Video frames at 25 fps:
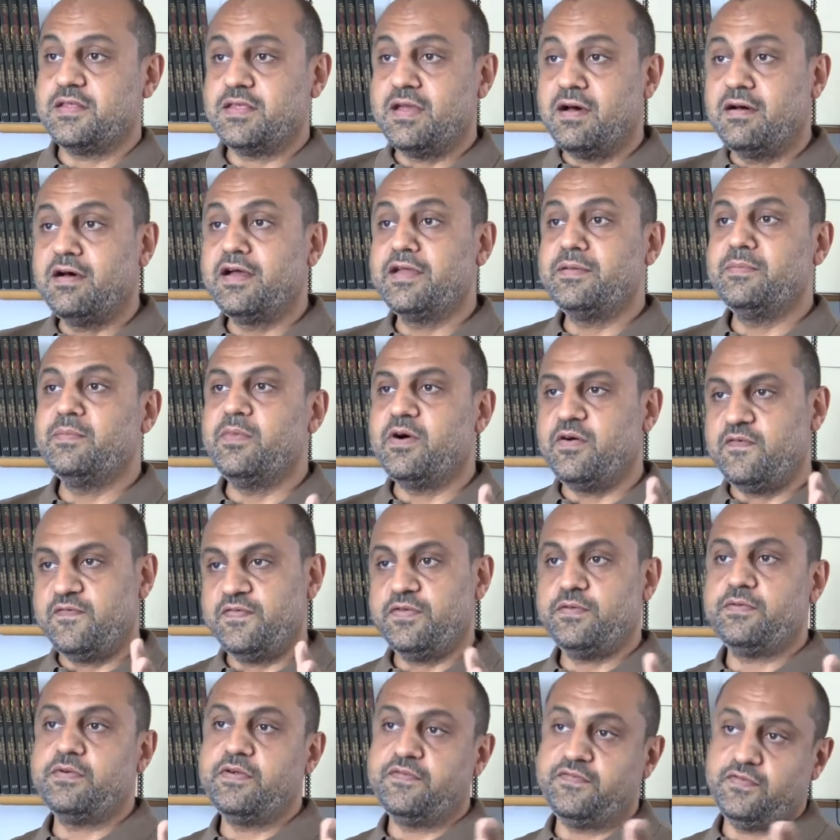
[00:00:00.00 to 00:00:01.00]
time
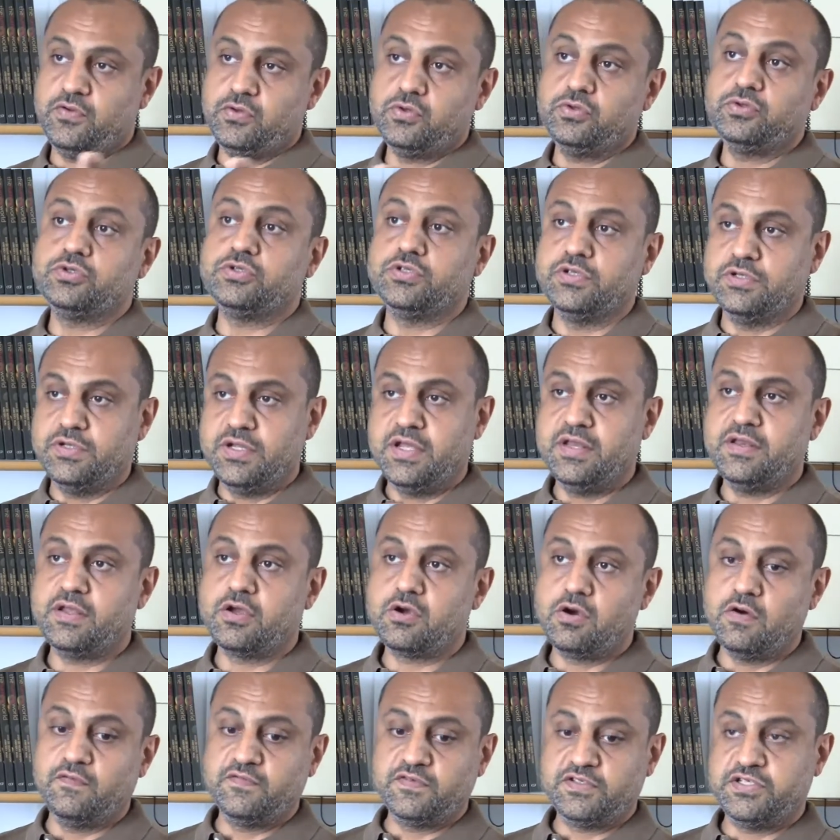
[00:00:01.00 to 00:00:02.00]
of the revolution, and
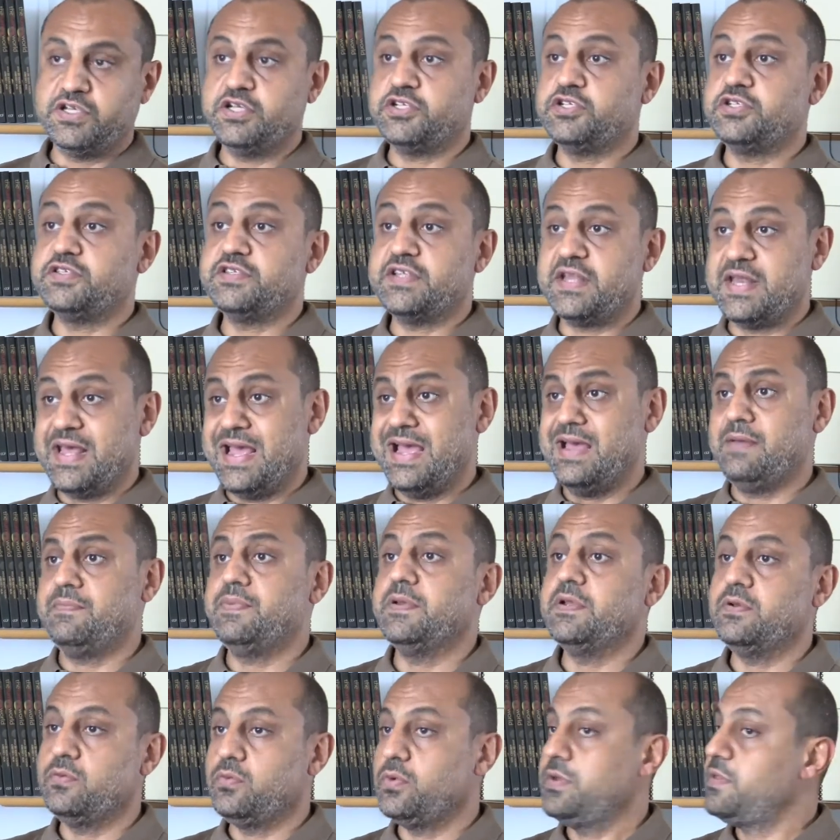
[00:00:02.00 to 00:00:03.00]
the conversation that
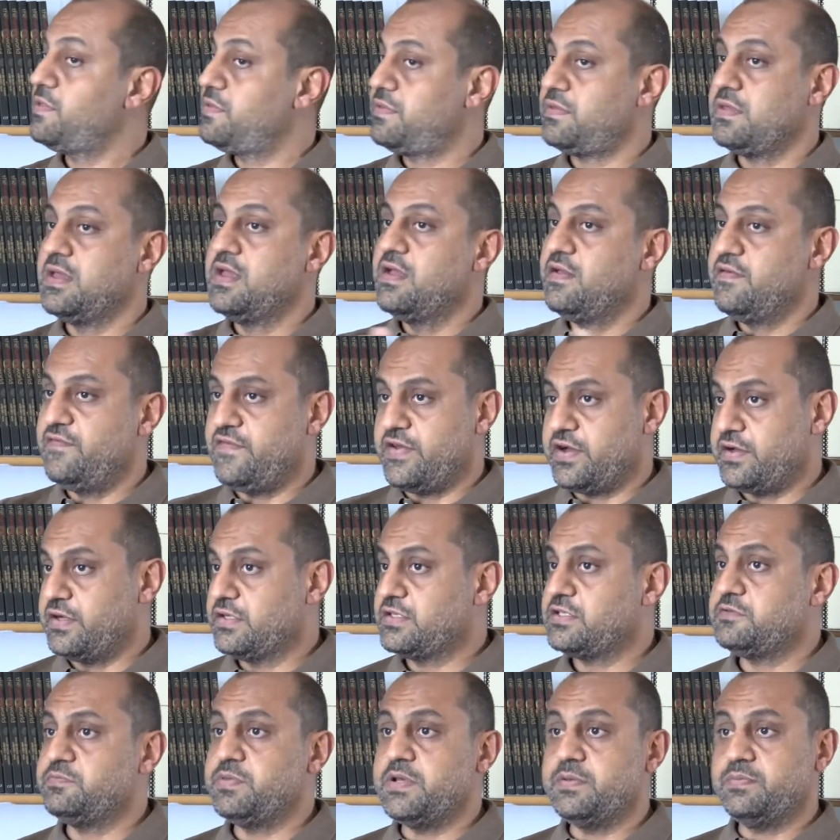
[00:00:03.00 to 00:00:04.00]
happened with
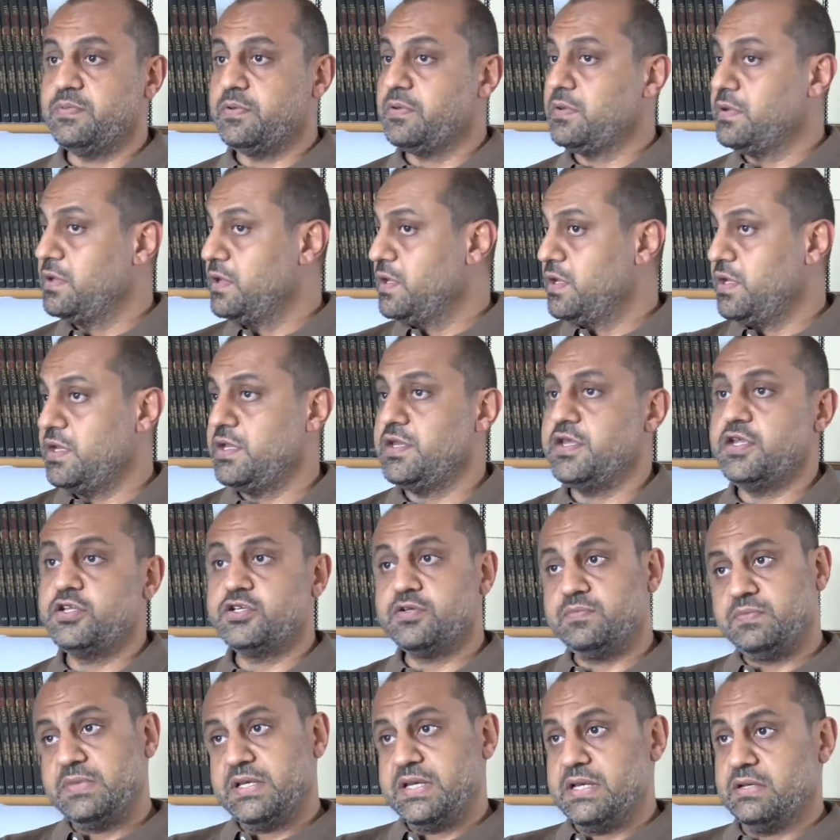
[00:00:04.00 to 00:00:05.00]
various people in
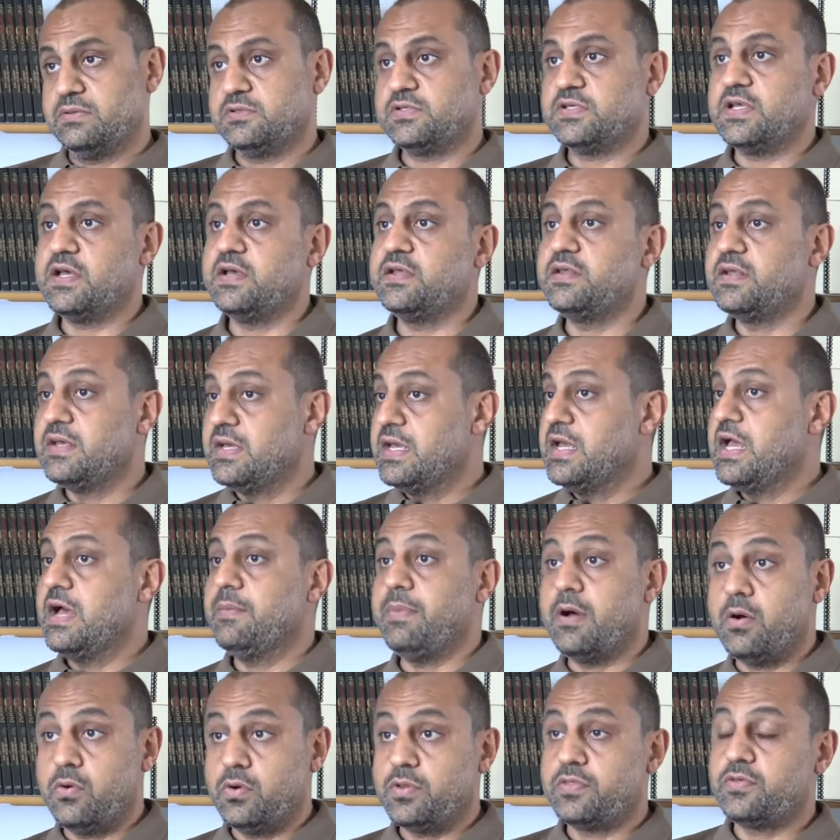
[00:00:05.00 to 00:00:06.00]
Egypt and outside
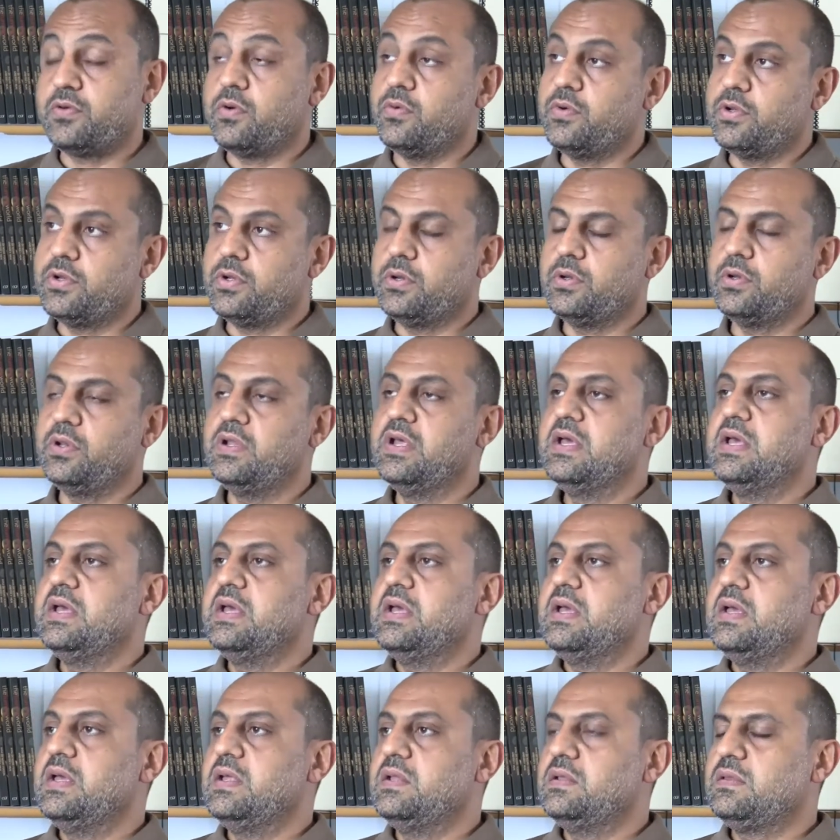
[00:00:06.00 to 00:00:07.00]
about what's going on.
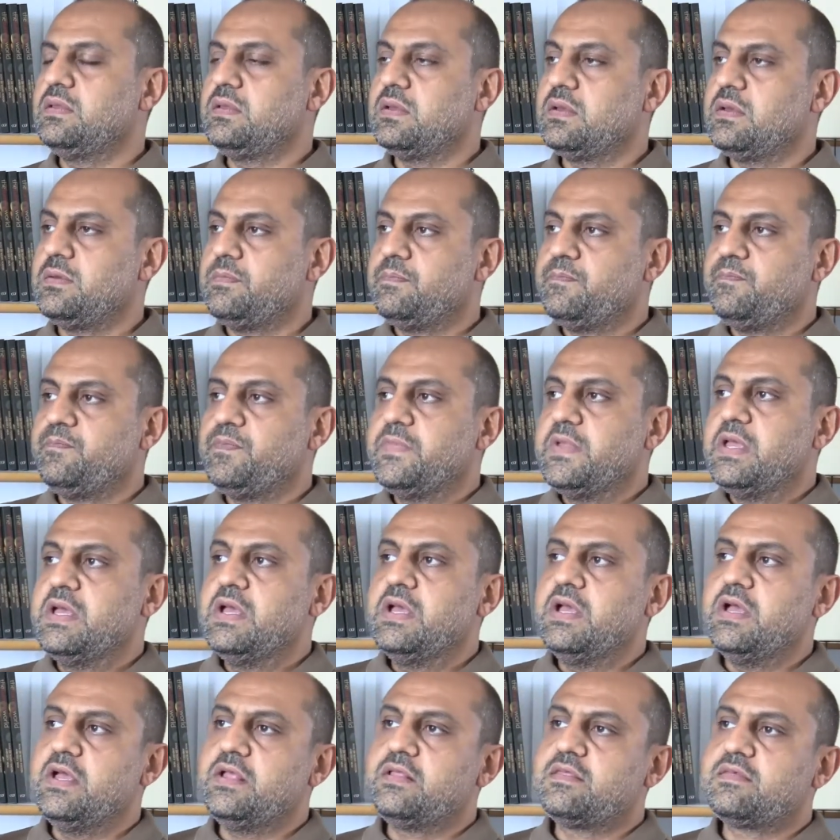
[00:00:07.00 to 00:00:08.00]
And
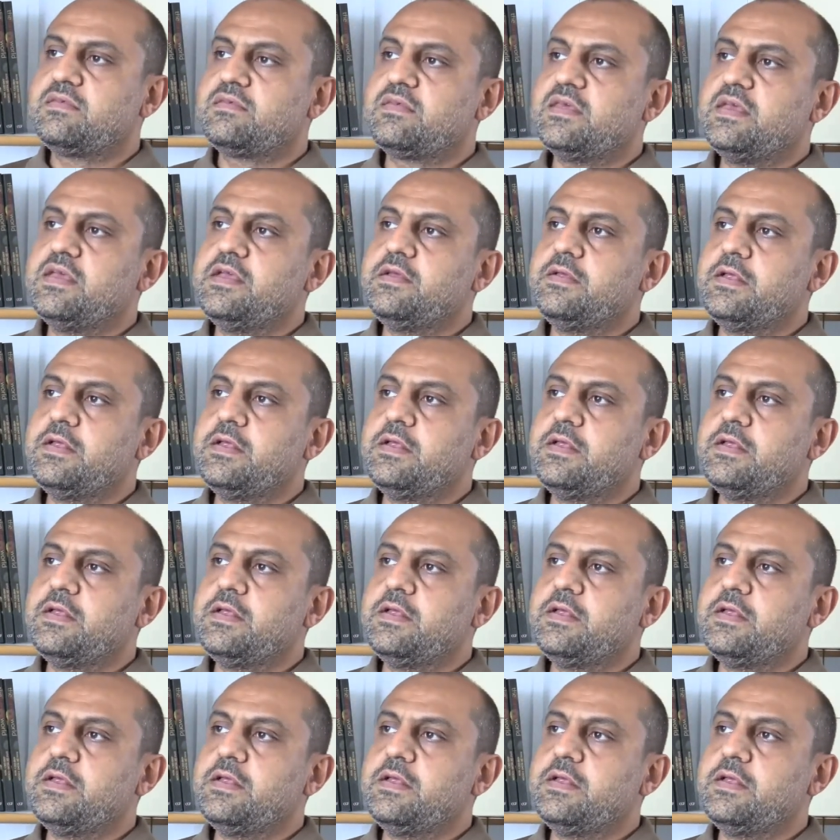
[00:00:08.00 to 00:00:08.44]
it's